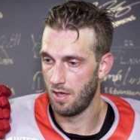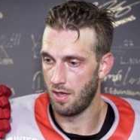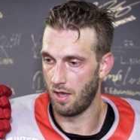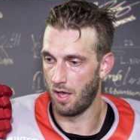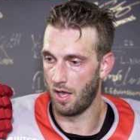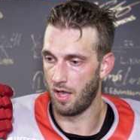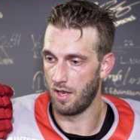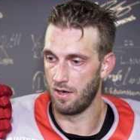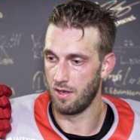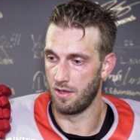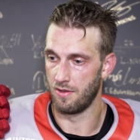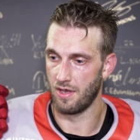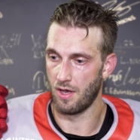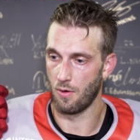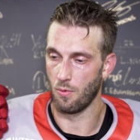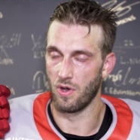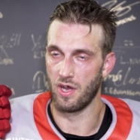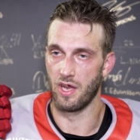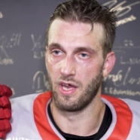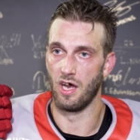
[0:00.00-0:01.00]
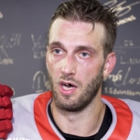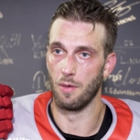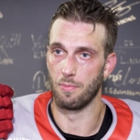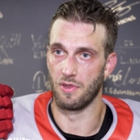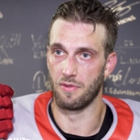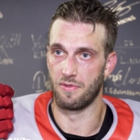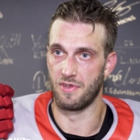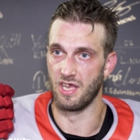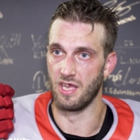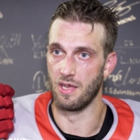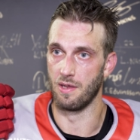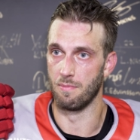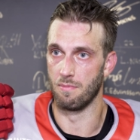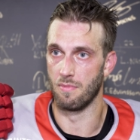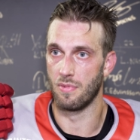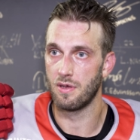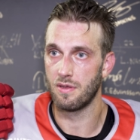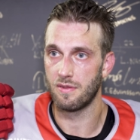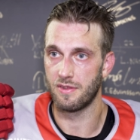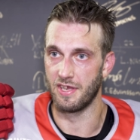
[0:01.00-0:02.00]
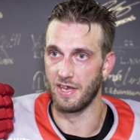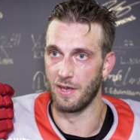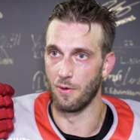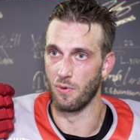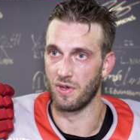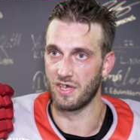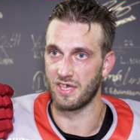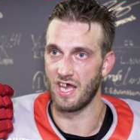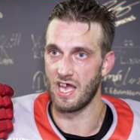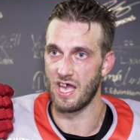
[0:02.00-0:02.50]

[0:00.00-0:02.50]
and uh, that way help the team team win